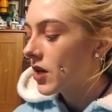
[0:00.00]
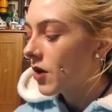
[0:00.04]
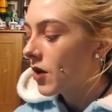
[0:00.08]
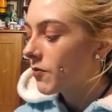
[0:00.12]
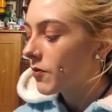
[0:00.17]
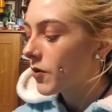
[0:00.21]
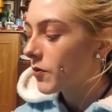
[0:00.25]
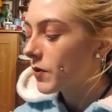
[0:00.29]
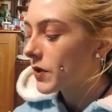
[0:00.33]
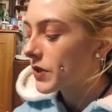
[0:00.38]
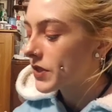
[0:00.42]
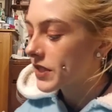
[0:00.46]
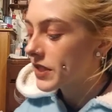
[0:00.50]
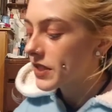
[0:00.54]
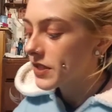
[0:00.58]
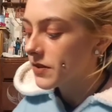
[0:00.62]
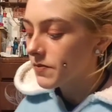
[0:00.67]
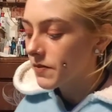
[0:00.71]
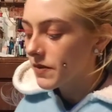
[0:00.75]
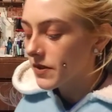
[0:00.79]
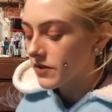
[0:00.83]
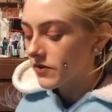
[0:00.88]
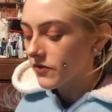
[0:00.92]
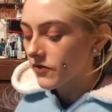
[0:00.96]
But what this
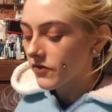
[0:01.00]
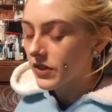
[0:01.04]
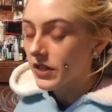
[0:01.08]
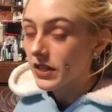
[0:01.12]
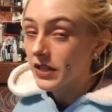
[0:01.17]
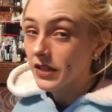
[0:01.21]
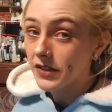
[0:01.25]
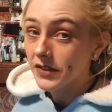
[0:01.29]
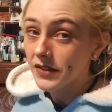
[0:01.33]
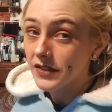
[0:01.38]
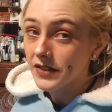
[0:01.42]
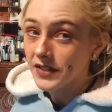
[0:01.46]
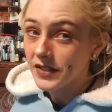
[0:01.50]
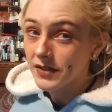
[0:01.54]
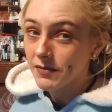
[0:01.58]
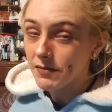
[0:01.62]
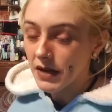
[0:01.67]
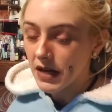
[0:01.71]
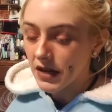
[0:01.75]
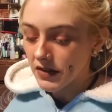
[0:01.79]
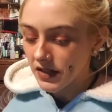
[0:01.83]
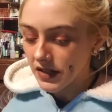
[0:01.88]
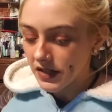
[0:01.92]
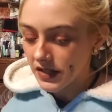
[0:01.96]
video is
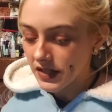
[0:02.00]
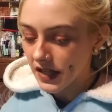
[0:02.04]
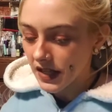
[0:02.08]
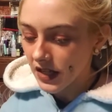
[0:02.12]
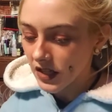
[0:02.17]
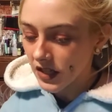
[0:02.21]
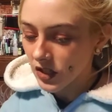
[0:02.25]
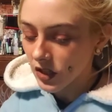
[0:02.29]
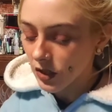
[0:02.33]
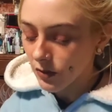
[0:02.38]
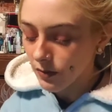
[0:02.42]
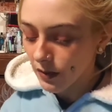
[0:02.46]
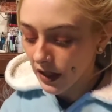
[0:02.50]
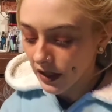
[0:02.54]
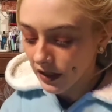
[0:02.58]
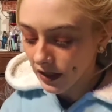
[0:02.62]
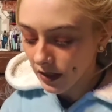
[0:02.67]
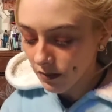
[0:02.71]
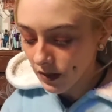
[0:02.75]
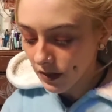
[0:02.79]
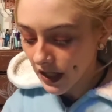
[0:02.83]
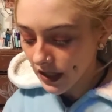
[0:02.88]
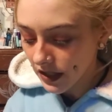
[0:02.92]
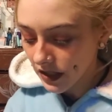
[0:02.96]
about is actually my
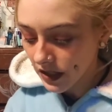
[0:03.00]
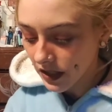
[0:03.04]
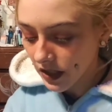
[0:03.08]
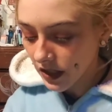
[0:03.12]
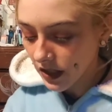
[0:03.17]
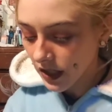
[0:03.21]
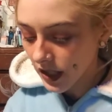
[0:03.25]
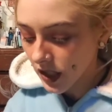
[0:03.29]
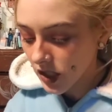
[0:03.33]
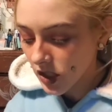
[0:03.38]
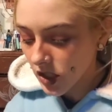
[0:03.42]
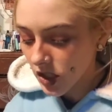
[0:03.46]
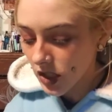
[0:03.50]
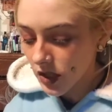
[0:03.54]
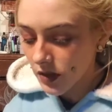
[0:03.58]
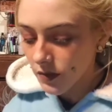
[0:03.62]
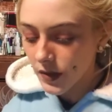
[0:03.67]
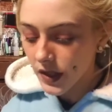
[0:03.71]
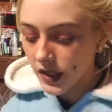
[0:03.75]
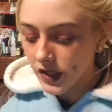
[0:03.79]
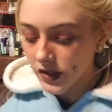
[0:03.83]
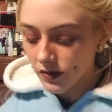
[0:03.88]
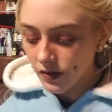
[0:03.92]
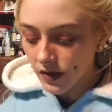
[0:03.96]
lip liner collection,
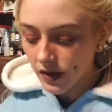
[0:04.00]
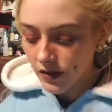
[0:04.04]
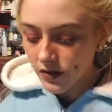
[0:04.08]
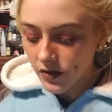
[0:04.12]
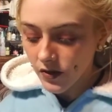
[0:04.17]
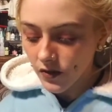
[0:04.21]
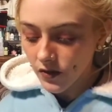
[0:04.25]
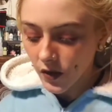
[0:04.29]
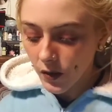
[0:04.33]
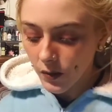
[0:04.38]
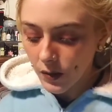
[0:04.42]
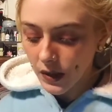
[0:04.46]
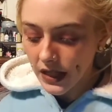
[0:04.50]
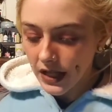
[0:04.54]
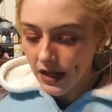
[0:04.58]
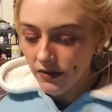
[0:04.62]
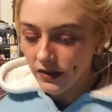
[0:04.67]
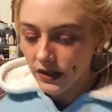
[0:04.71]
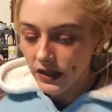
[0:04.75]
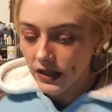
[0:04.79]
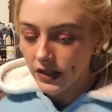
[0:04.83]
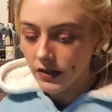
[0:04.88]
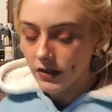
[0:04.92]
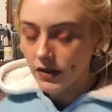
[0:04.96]
because when I was filming that
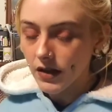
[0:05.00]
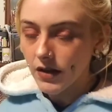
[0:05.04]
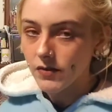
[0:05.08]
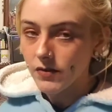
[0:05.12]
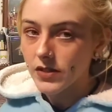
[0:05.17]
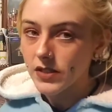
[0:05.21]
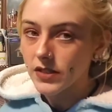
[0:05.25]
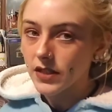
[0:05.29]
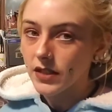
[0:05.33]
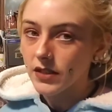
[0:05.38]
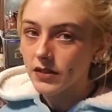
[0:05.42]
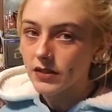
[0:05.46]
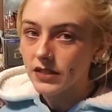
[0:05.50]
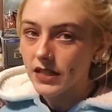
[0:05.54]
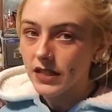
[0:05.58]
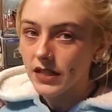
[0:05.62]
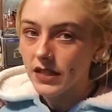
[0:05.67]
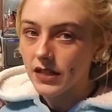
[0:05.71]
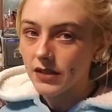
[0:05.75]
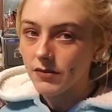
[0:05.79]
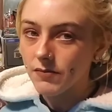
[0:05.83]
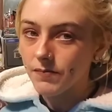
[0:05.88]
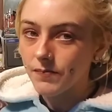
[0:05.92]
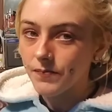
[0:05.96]
video, I was like,
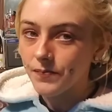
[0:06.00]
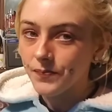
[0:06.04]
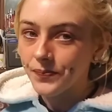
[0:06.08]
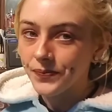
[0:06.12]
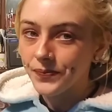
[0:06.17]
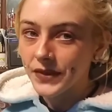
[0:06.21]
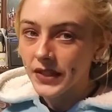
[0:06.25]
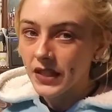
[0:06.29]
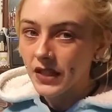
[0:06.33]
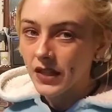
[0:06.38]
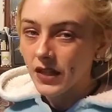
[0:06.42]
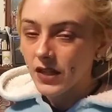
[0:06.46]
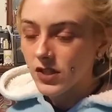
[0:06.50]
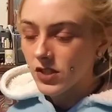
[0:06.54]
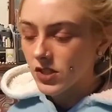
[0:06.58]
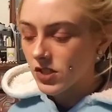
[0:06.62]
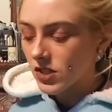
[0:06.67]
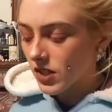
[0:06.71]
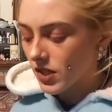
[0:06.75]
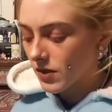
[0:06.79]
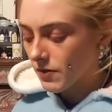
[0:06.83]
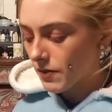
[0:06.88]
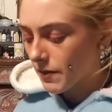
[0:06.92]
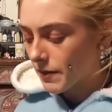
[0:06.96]
damn, I should
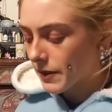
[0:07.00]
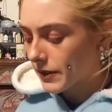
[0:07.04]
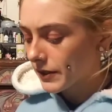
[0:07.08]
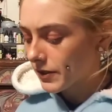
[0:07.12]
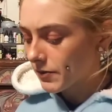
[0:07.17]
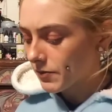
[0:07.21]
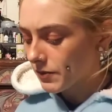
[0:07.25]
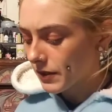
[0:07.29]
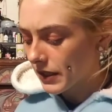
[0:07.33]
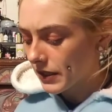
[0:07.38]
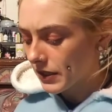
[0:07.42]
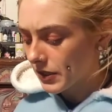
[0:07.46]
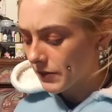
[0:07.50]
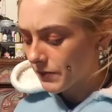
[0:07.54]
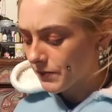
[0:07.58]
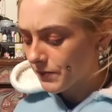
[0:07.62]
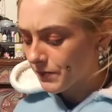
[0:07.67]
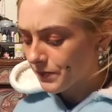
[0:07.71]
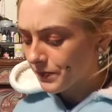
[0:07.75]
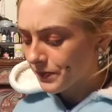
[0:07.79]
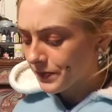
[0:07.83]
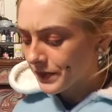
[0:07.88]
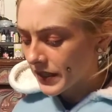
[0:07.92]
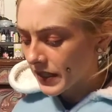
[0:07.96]
talk about my lip liner.
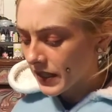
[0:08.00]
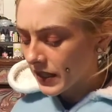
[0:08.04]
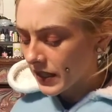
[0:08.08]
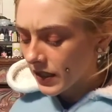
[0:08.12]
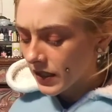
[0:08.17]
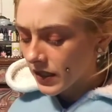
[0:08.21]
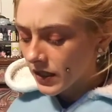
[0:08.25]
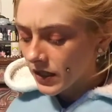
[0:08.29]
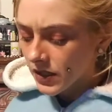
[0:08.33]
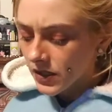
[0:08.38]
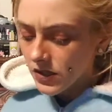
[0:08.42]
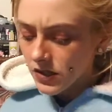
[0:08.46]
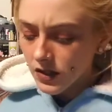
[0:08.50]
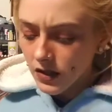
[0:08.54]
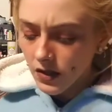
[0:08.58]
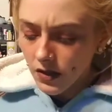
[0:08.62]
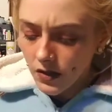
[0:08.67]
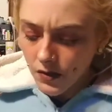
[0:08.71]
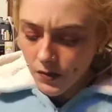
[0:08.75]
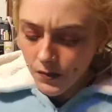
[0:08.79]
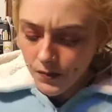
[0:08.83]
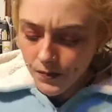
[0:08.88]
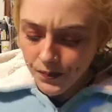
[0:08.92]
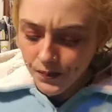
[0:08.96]

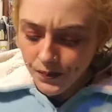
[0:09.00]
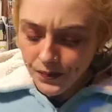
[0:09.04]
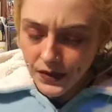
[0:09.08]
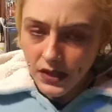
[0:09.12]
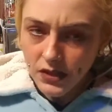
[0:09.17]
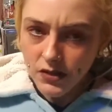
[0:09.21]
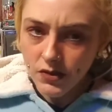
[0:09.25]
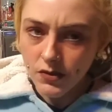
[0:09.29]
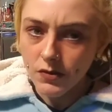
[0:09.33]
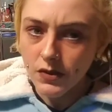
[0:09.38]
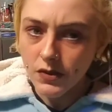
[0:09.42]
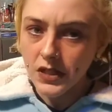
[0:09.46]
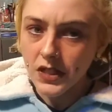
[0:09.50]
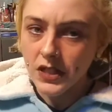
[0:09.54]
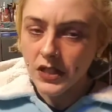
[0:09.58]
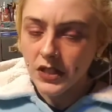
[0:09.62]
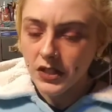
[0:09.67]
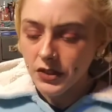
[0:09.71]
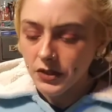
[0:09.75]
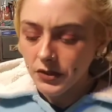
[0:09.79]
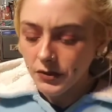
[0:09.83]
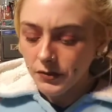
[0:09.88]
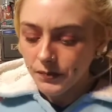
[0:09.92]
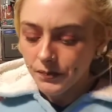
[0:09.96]
So, that's what we're gonna
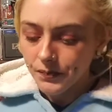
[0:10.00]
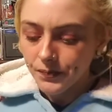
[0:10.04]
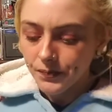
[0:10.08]
do.